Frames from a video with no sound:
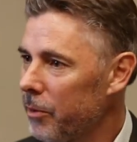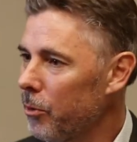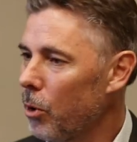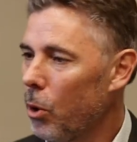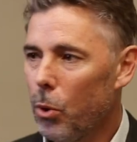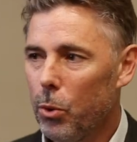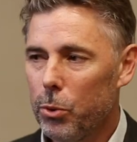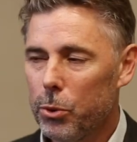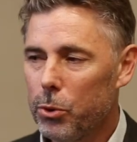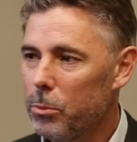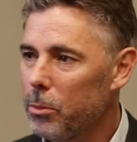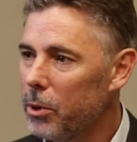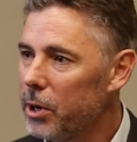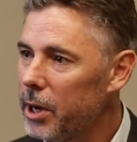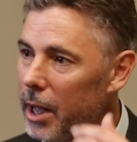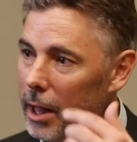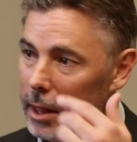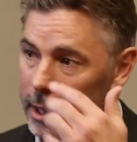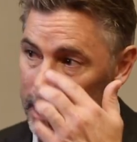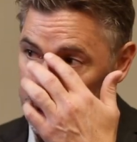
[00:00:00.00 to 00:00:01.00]
have a whole new
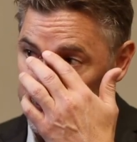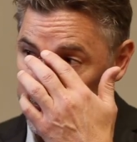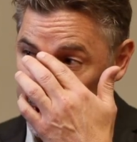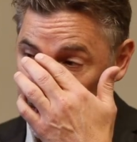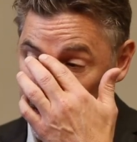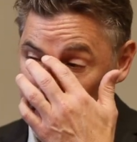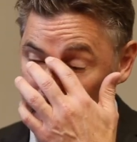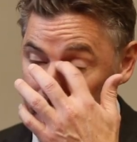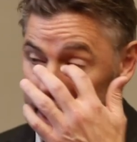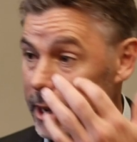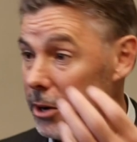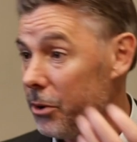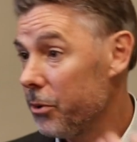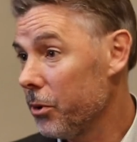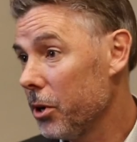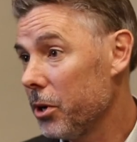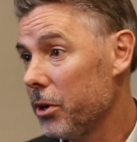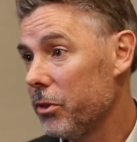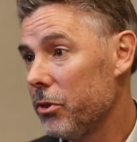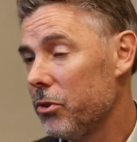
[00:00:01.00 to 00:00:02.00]
modality about how to get
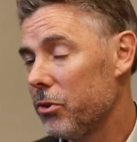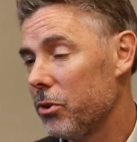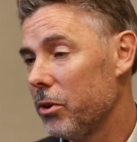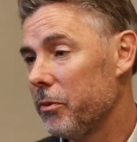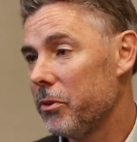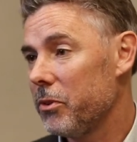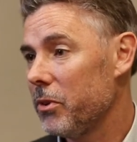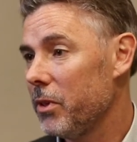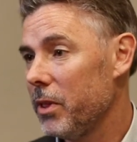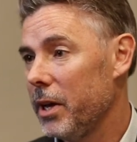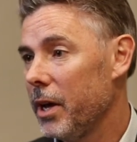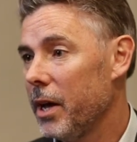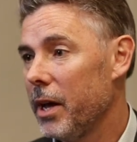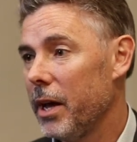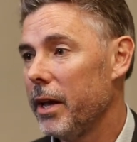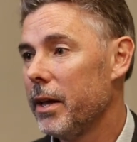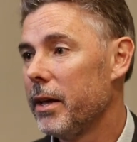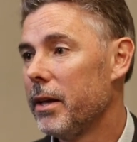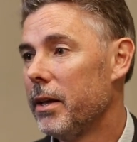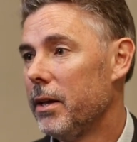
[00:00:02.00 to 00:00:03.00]
drug to the surface of the
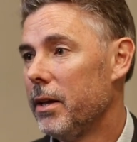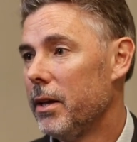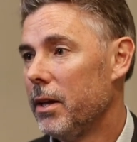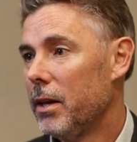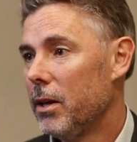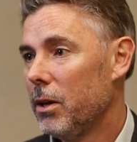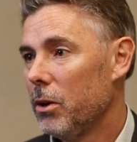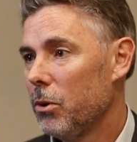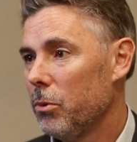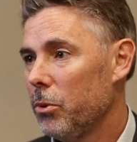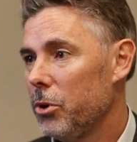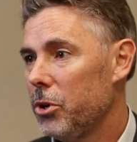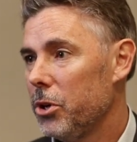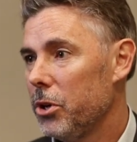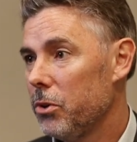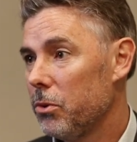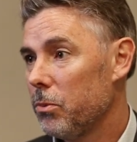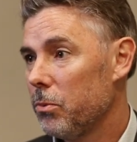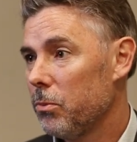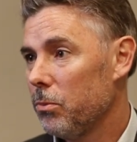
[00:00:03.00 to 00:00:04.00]
eye,
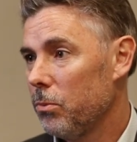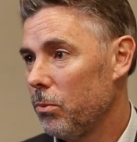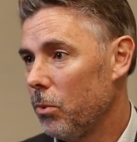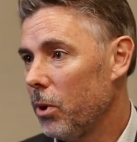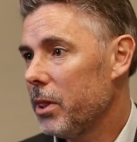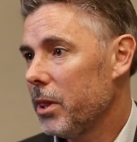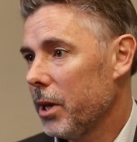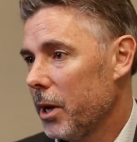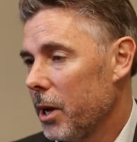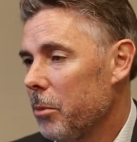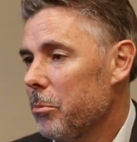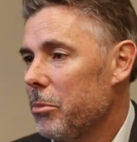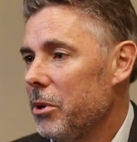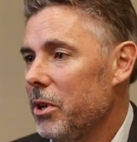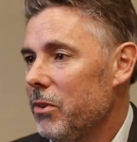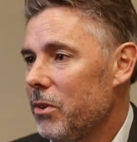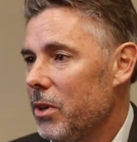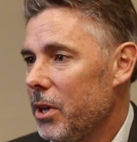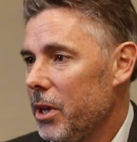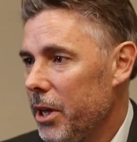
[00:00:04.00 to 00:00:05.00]
which is what the
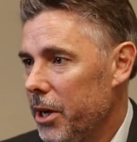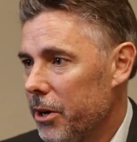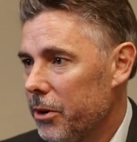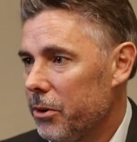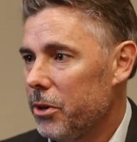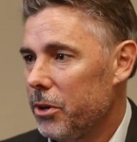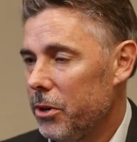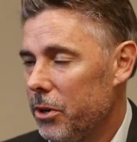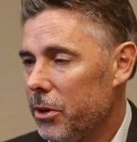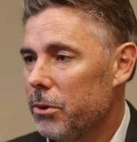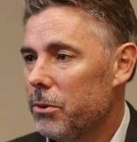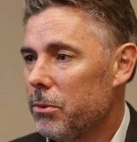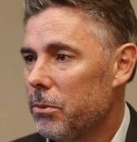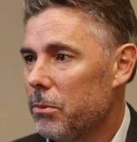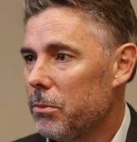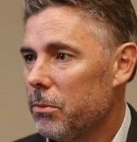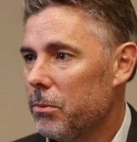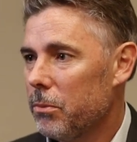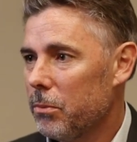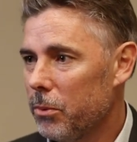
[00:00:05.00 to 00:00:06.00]
company's geared to do.
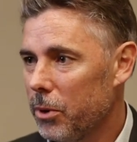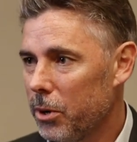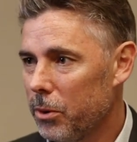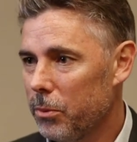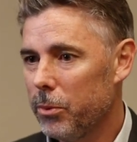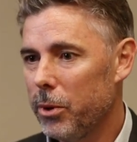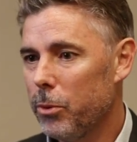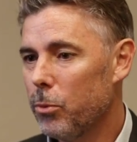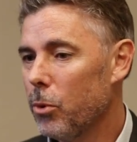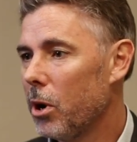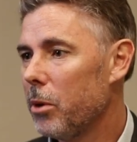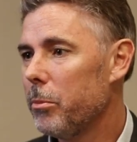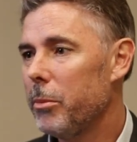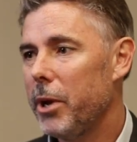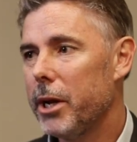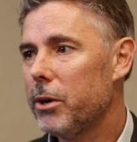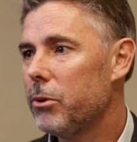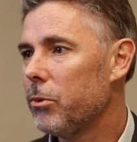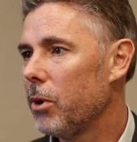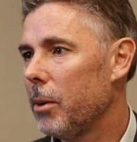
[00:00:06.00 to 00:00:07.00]
we we want to
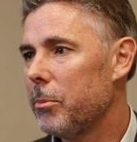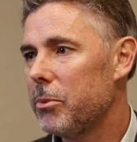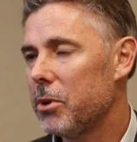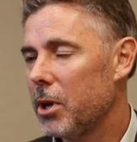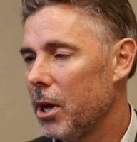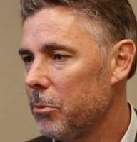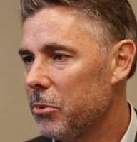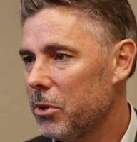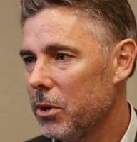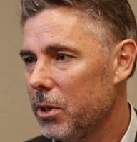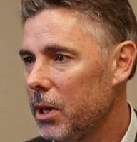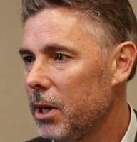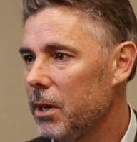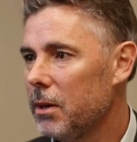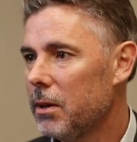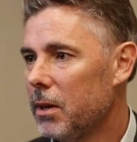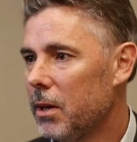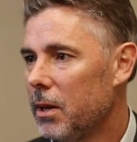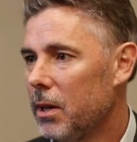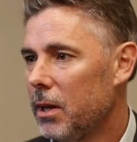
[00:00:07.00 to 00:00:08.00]
make drops obsolete.
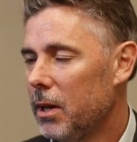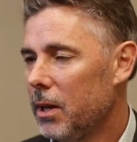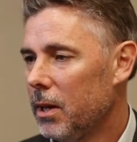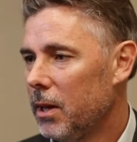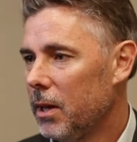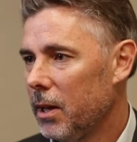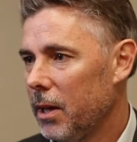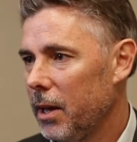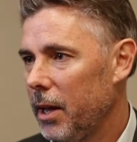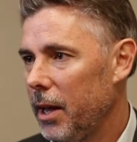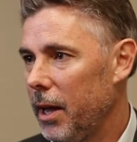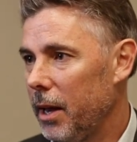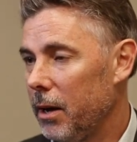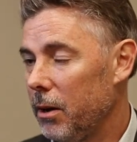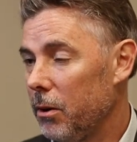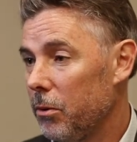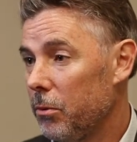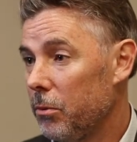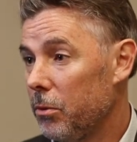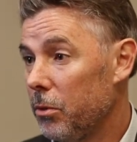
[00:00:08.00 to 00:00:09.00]

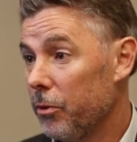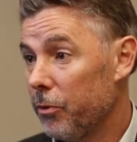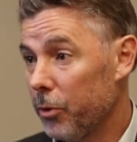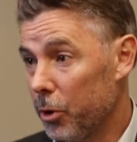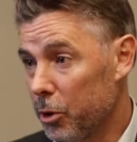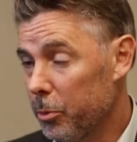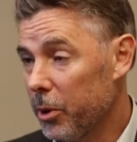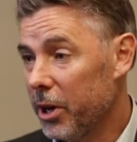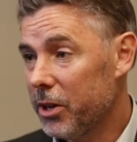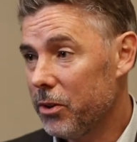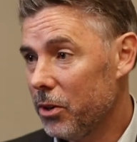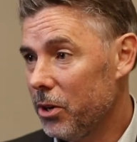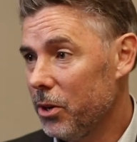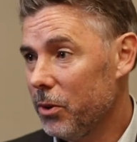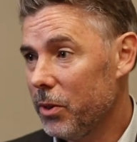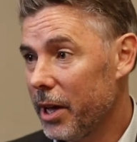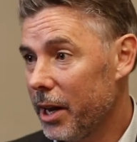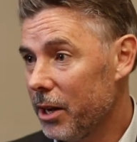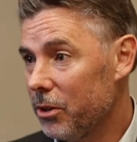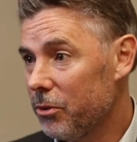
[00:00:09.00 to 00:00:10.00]
And the first place to
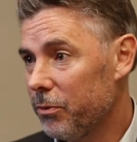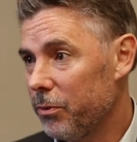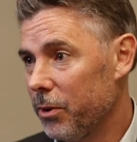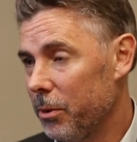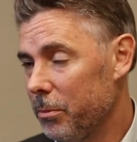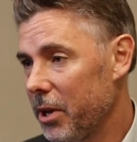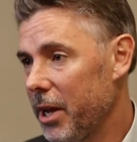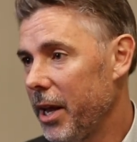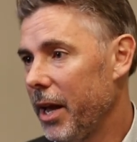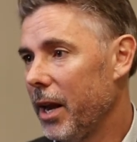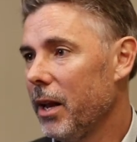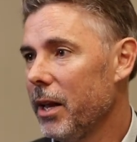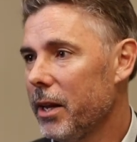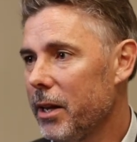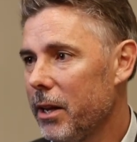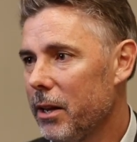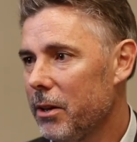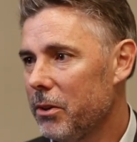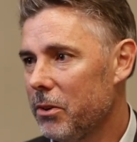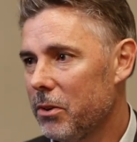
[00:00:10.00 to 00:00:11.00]
do that is from the
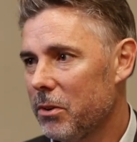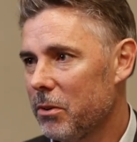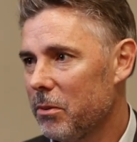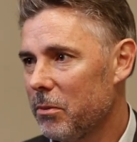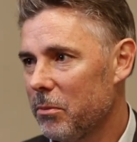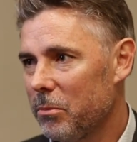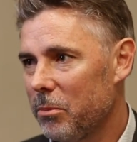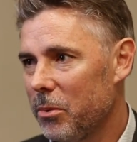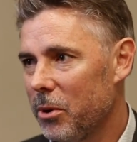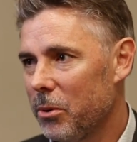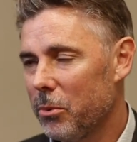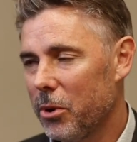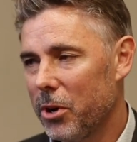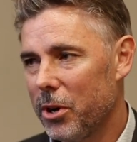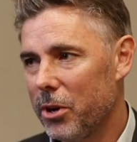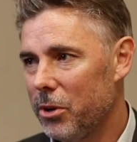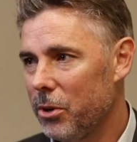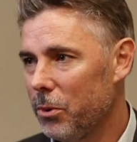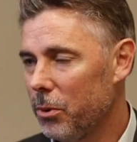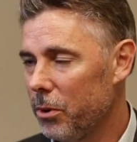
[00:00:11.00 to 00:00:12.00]
canaliculus, but we're
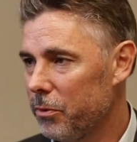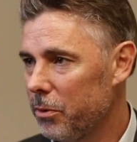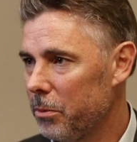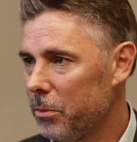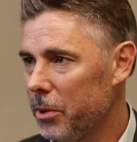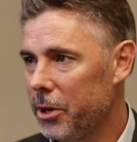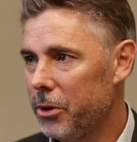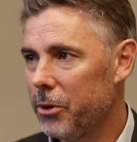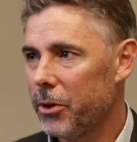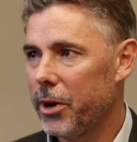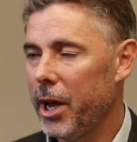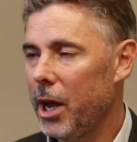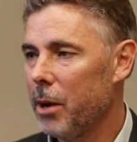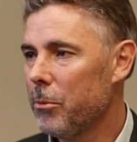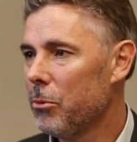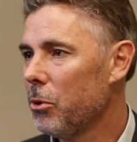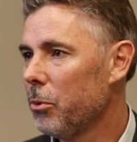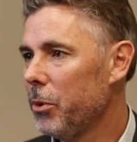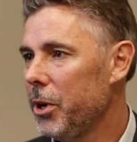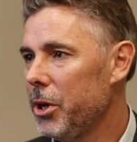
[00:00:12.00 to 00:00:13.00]
going to do it from the
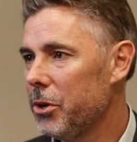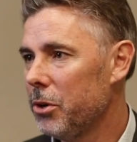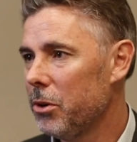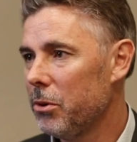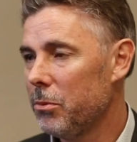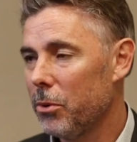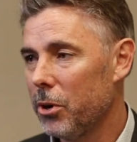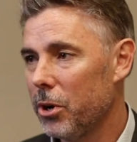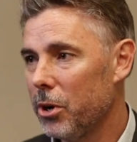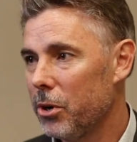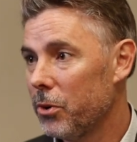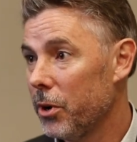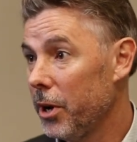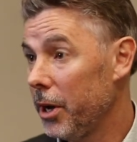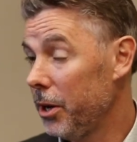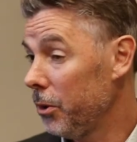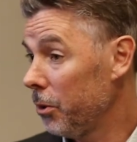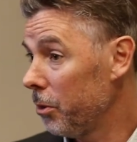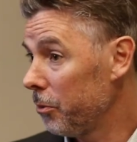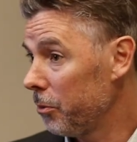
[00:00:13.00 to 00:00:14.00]
intracameral region. We're going to
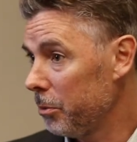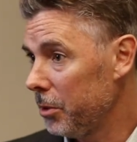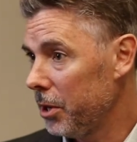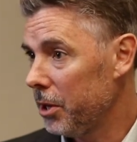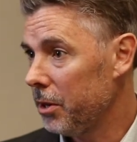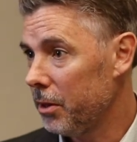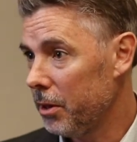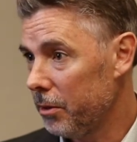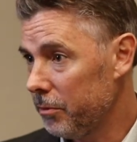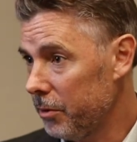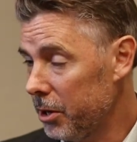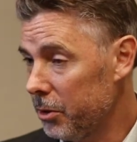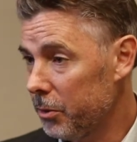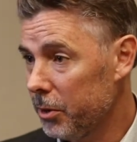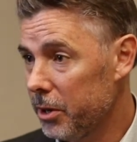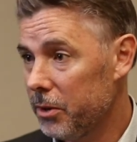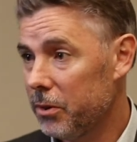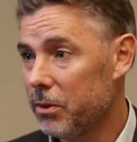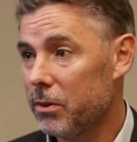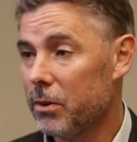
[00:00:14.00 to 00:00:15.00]
try and do it from the, the
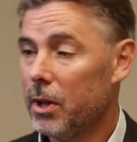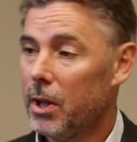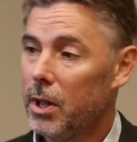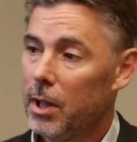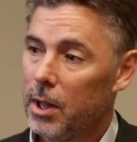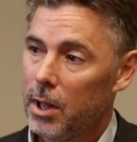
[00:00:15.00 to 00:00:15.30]
vitreous,